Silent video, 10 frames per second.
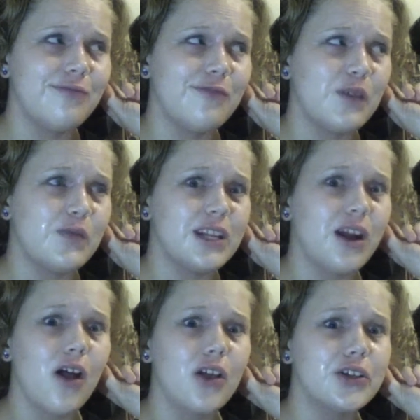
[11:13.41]

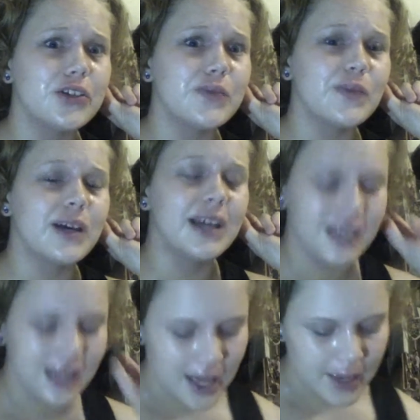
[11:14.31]
$50.
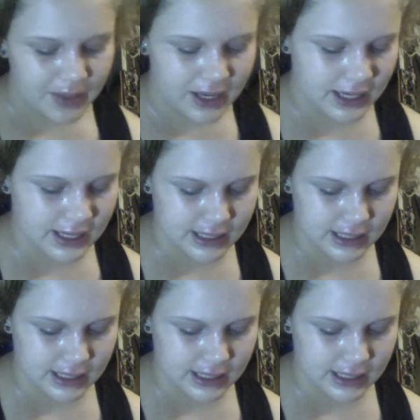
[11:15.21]
Because,